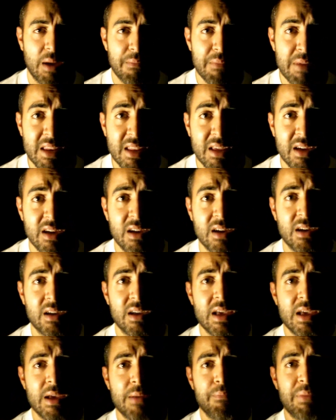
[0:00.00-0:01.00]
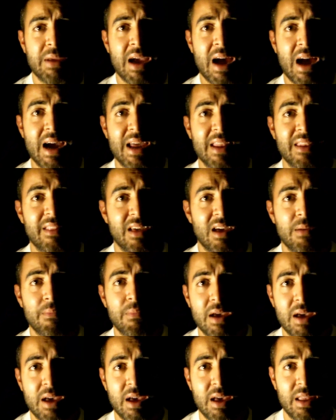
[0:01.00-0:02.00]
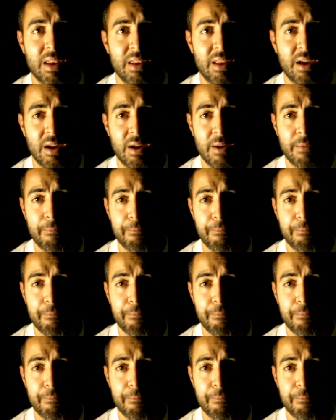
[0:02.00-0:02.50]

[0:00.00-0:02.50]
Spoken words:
media behind them, and